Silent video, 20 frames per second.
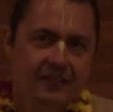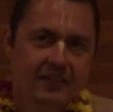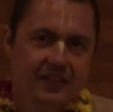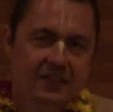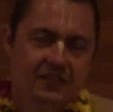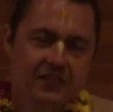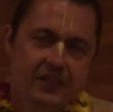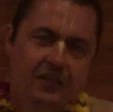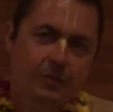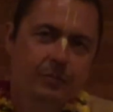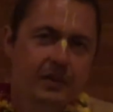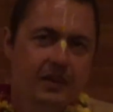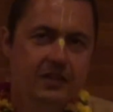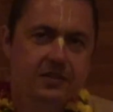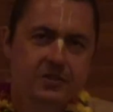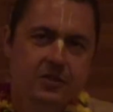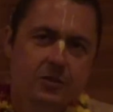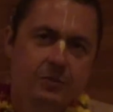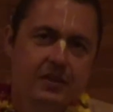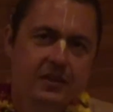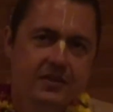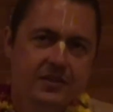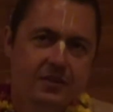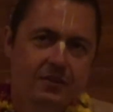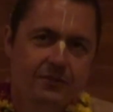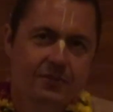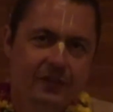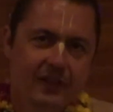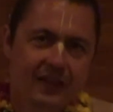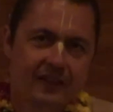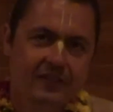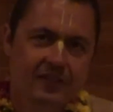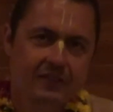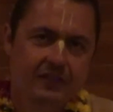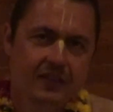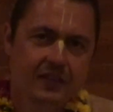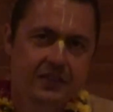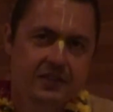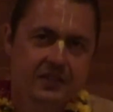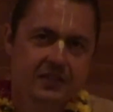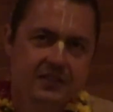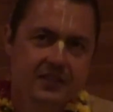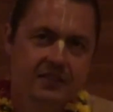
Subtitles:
He committed so many sinful activities.